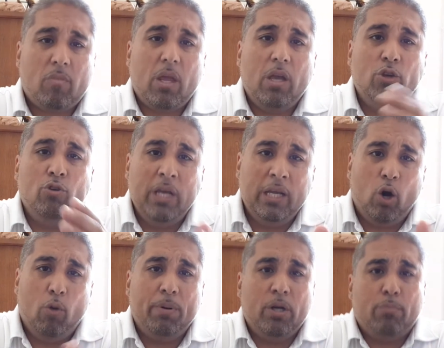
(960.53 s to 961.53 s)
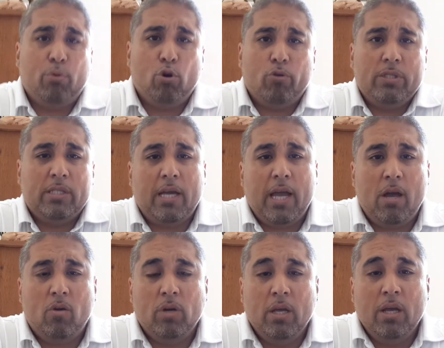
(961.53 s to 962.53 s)
you need to open a brokerage
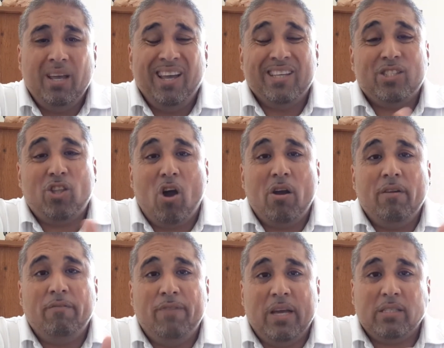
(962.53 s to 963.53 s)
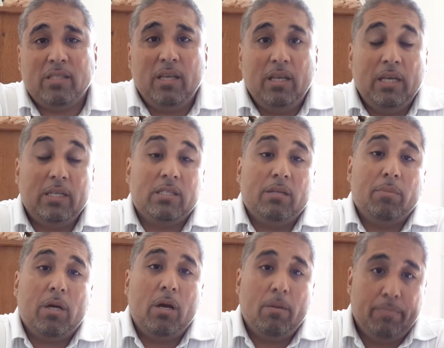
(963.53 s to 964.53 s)
account and start investing in some
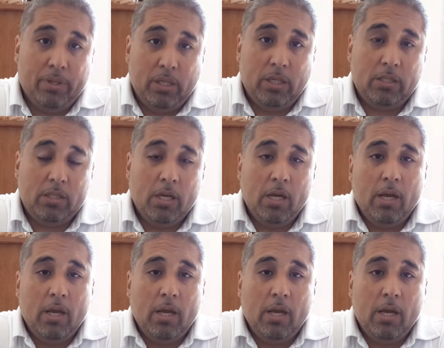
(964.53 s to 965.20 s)
companies.